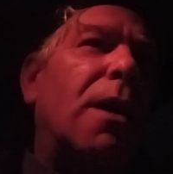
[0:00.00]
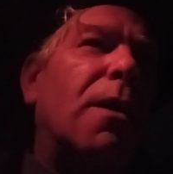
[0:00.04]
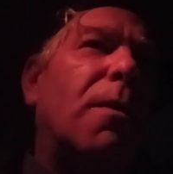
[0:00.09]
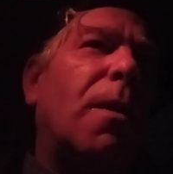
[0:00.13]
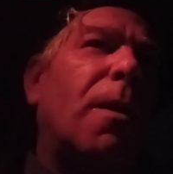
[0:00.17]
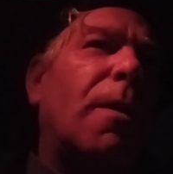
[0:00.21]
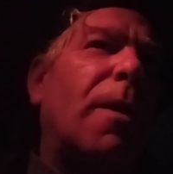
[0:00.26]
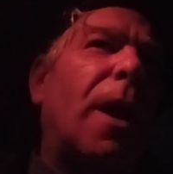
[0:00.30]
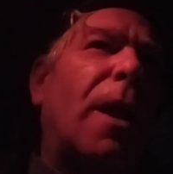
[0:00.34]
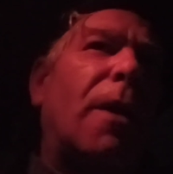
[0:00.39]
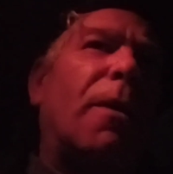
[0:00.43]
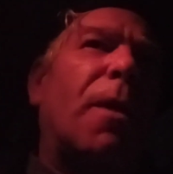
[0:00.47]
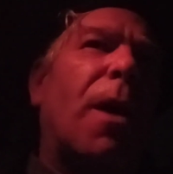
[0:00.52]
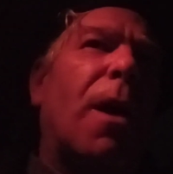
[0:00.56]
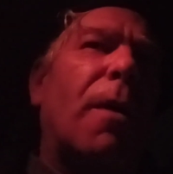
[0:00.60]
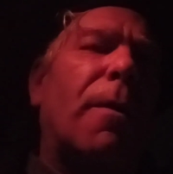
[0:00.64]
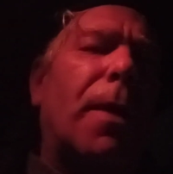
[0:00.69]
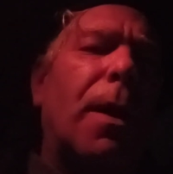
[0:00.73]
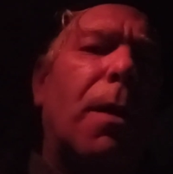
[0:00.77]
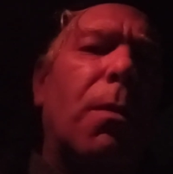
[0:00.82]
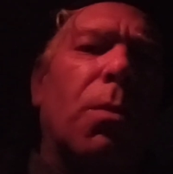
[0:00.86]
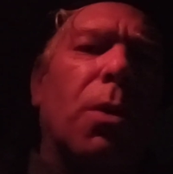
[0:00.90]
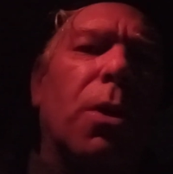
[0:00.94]
that they thought
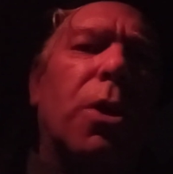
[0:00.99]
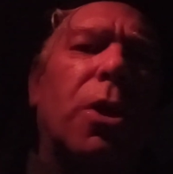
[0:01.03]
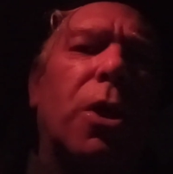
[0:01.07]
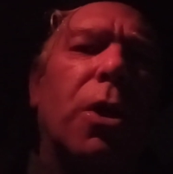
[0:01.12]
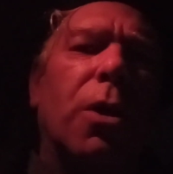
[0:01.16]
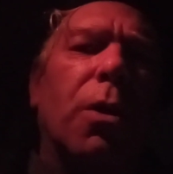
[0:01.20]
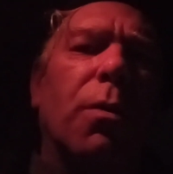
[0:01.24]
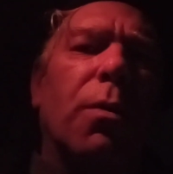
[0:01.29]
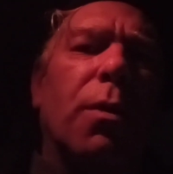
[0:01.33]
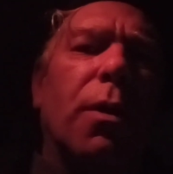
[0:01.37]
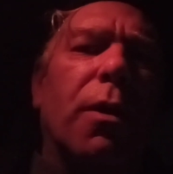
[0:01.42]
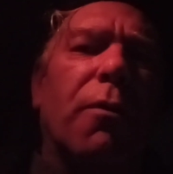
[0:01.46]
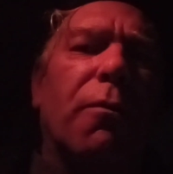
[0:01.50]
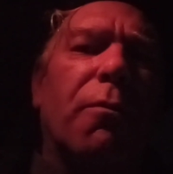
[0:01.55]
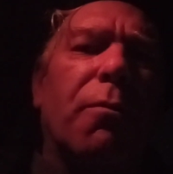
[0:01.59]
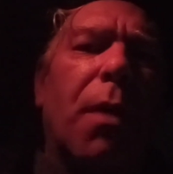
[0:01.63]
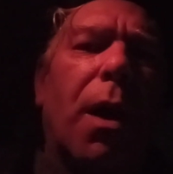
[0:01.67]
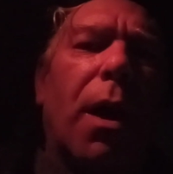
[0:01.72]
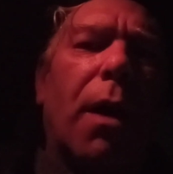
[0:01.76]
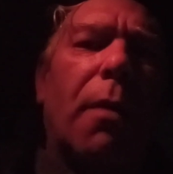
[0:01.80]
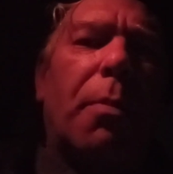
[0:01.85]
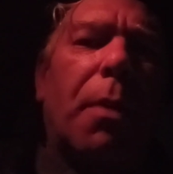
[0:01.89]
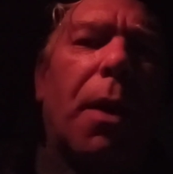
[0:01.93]
they were children of
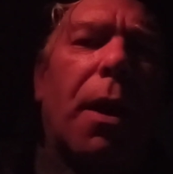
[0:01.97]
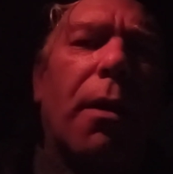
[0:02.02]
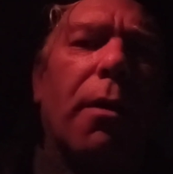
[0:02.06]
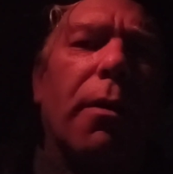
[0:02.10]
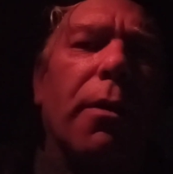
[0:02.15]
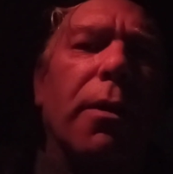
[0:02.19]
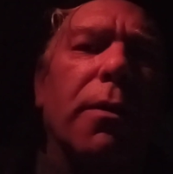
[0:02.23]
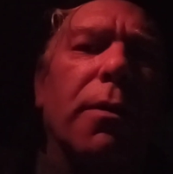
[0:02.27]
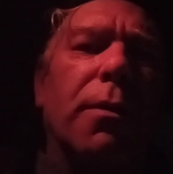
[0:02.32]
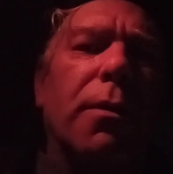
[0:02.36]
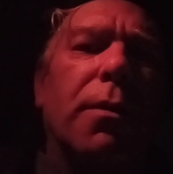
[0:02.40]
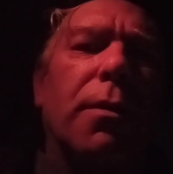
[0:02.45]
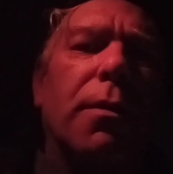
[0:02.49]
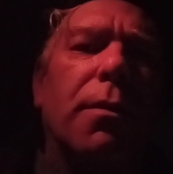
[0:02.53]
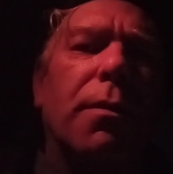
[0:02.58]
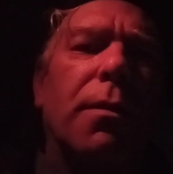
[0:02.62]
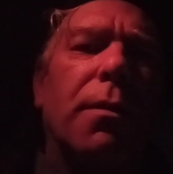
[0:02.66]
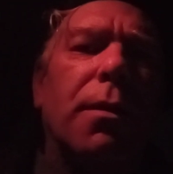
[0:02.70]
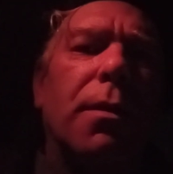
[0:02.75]
my parents.